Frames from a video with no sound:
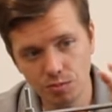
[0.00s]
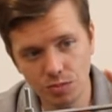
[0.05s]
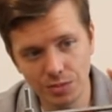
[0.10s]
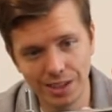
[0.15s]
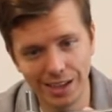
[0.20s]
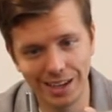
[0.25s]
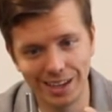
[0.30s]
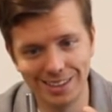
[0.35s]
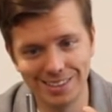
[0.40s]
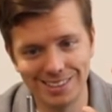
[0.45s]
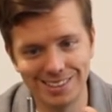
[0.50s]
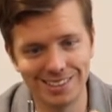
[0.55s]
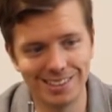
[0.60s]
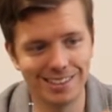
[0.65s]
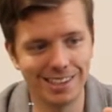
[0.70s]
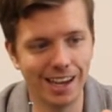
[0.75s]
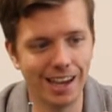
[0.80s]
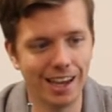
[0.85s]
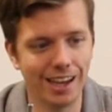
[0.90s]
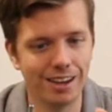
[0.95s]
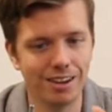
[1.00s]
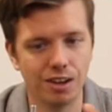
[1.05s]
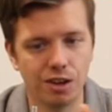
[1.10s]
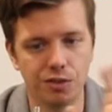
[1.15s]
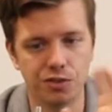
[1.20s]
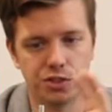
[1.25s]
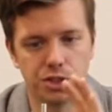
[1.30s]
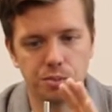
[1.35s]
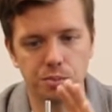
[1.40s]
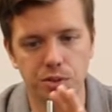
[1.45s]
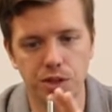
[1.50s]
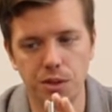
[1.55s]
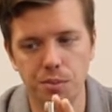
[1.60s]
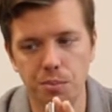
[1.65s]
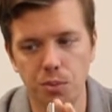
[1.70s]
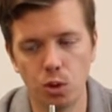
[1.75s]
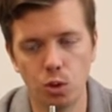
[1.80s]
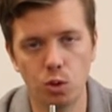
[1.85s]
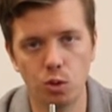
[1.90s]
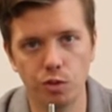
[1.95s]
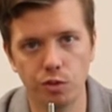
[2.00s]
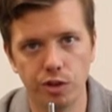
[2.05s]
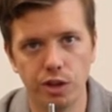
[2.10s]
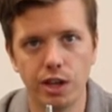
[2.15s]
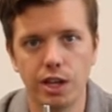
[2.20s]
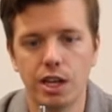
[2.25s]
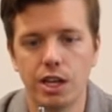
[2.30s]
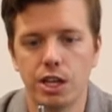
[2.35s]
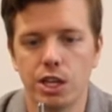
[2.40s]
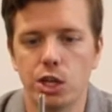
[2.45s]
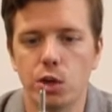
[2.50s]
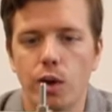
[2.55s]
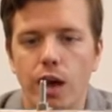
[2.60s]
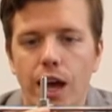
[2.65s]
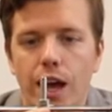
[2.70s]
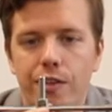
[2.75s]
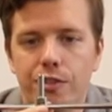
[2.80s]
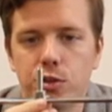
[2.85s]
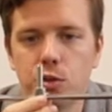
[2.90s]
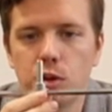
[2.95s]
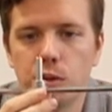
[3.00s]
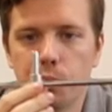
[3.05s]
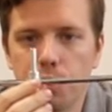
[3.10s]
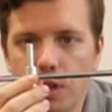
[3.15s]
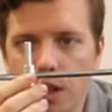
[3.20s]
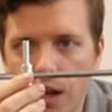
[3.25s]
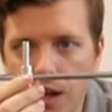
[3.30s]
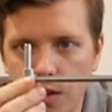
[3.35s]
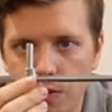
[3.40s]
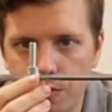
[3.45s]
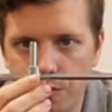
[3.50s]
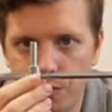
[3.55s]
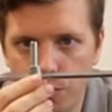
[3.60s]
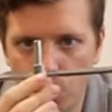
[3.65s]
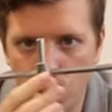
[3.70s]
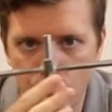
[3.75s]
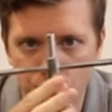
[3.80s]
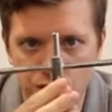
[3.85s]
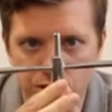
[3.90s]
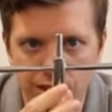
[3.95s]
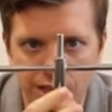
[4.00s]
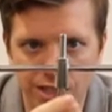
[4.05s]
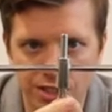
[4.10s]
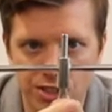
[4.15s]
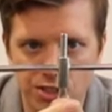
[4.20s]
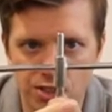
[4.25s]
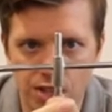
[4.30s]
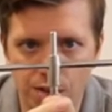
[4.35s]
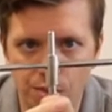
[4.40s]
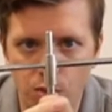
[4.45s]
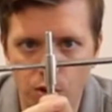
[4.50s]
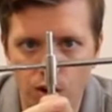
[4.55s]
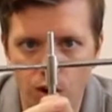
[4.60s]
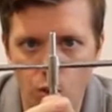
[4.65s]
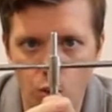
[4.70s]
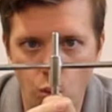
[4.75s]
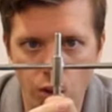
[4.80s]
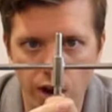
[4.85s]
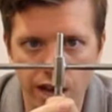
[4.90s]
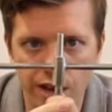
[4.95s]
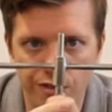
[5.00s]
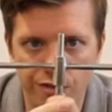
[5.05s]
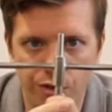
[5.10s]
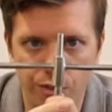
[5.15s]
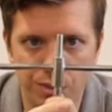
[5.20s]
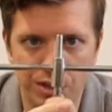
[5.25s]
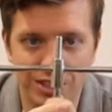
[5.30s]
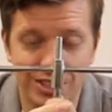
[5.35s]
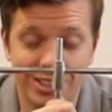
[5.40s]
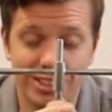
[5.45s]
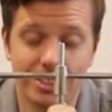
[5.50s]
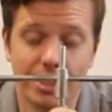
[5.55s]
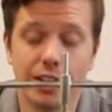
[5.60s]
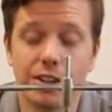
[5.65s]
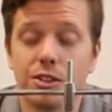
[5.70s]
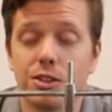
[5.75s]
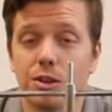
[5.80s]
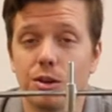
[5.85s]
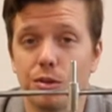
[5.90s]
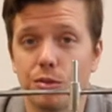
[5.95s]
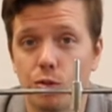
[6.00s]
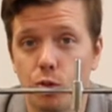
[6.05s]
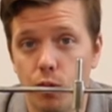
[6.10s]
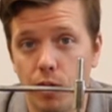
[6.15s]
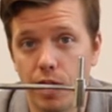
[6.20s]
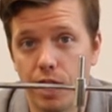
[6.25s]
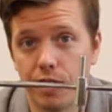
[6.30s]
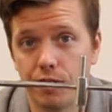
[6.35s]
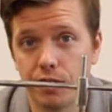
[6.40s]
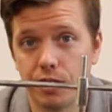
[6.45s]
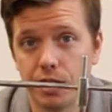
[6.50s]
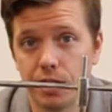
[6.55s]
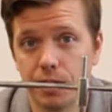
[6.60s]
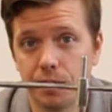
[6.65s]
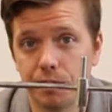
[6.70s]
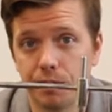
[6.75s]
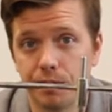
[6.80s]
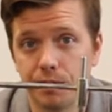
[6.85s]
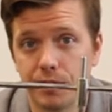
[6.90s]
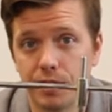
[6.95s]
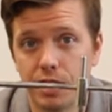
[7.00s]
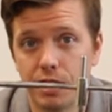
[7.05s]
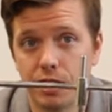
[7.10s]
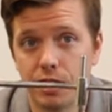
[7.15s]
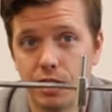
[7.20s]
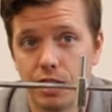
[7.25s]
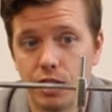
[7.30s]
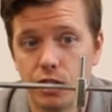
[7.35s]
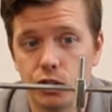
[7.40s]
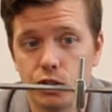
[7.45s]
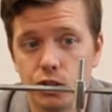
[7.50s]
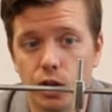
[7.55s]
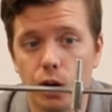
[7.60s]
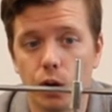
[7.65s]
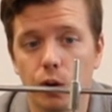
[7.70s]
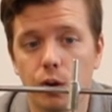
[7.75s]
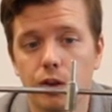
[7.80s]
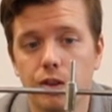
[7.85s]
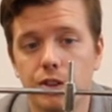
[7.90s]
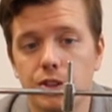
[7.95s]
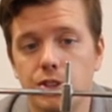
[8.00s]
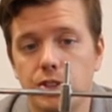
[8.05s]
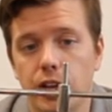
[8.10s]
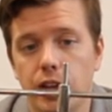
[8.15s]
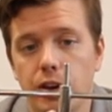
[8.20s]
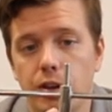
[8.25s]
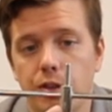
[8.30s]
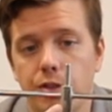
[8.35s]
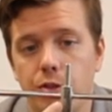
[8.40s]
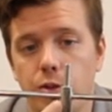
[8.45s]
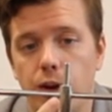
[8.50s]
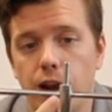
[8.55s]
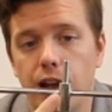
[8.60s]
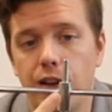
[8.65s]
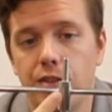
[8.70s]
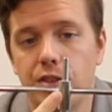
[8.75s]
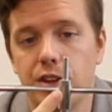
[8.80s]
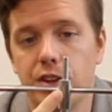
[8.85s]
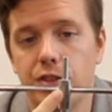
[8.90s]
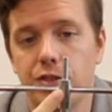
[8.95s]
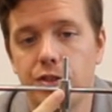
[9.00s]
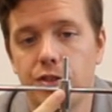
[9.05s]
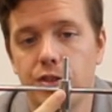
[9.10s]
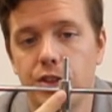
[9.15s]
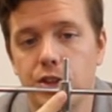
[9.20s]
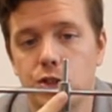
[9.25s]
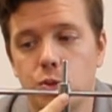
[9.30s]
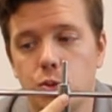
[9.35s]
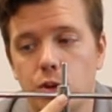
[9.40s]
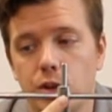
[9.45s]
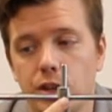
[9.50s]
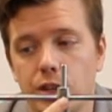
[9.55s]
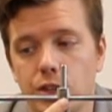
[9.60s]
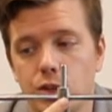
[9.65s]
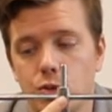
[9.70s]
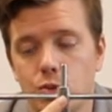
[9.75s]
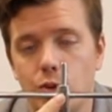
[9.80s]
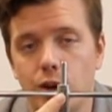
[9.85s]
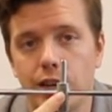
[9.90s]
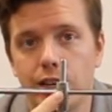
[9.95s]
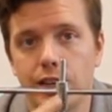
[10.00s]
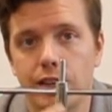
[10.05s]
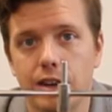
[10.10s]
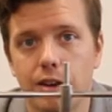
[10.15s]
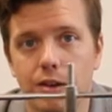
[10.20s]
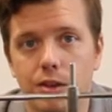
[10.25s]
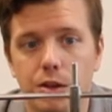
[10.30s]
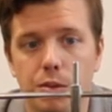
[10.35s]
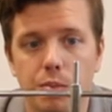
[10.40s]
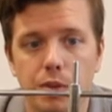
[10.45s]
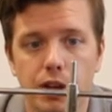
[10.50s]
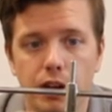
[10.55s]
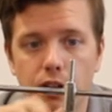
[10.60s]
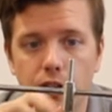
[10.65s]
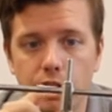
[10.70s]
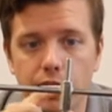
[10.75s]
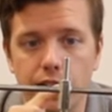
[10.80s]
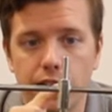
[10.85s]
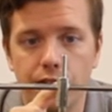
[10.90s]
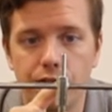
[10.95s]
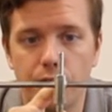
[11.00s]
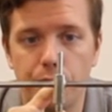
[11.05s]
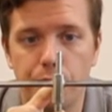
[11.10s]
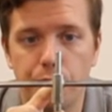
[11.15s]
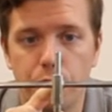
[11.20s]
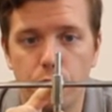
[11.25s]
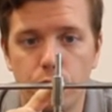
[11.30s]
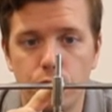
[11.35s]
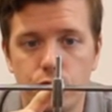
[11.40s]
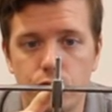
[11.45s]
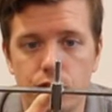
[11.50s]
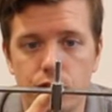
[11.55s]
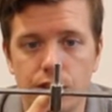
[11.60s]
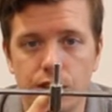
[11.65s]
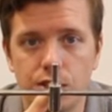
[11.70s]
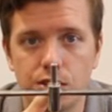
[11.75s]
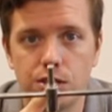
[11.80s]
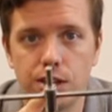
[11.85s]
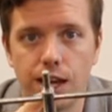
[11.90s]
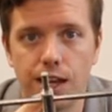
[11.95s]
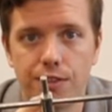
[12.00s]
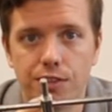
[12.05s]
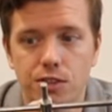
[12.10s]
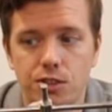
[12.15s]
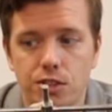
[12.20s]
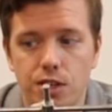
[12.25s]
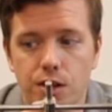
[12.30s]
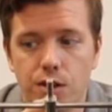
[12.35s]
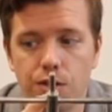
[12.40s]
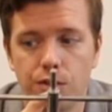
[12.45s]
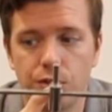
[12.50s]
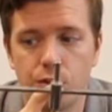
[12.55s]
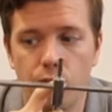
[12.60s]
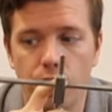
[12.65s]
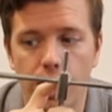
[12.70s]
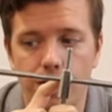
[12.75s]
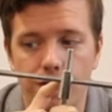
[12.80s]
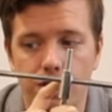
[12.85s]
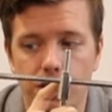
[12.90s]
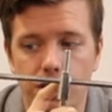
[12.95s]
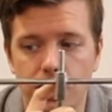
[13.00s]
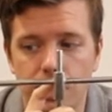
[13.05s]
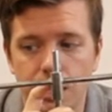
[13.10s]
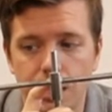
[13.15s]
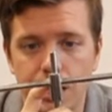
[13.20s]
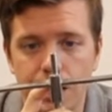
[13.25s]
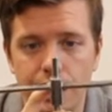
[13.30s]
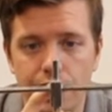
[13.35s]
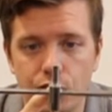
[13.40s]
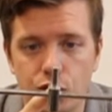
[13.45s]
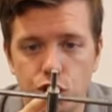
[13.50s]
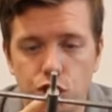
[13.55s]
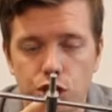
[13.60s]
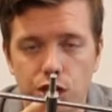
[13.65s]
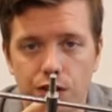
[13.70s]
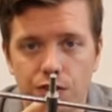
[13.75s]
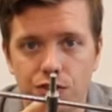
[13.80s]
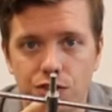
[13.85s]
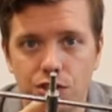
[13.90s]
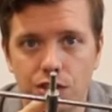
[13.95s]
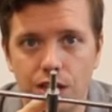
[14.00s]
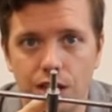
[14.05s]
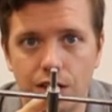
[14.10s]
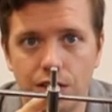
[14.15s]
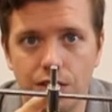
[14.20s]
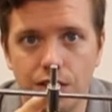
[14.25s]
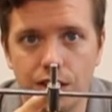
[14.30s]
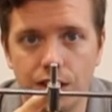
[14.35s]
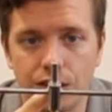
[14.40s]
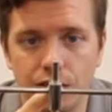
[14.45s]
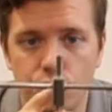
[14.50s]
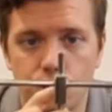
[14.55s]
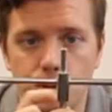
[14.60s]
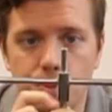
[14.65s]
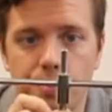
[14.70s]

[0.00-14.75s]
instead of simply move, you have to apply a force that is somewhere away from its center of gravity. So the center of gravity for this one is right here in the middle. And if I push this at the center of gravity, it shifts like this.